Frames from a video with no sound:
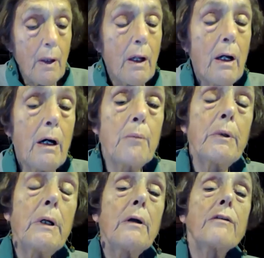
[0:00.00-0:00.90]

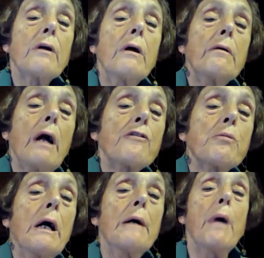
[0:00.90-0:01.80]
So that's
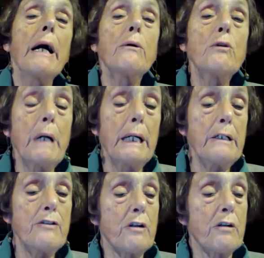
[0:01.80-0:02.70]
why all my
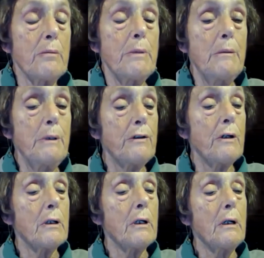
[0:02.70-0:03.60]
energies at the moment,
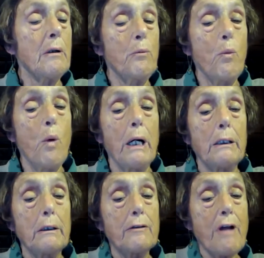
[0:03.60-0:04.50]

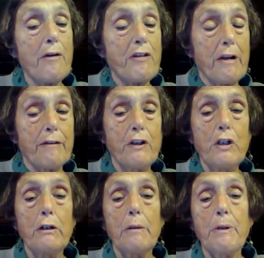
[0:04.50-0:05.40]
while South Southwark for
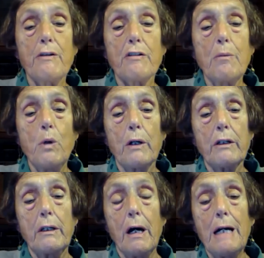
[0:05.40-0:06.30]
Europe is somewhat
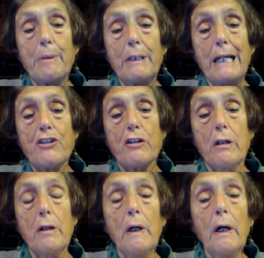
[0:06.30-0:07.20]
in
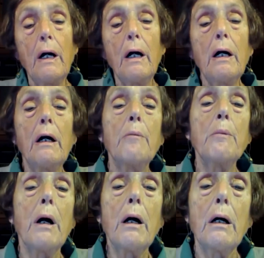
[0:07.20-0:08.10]
hibernation,
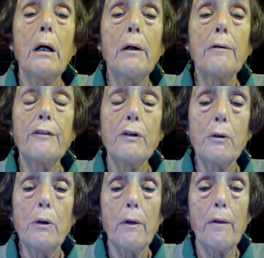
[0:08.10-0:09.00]
are
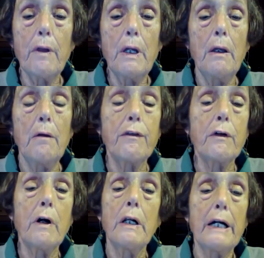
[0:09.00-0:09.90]
for
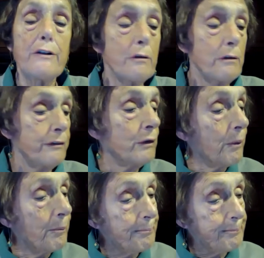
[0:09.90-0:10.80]
electoral
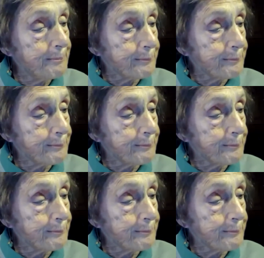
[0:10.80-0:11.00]
reform.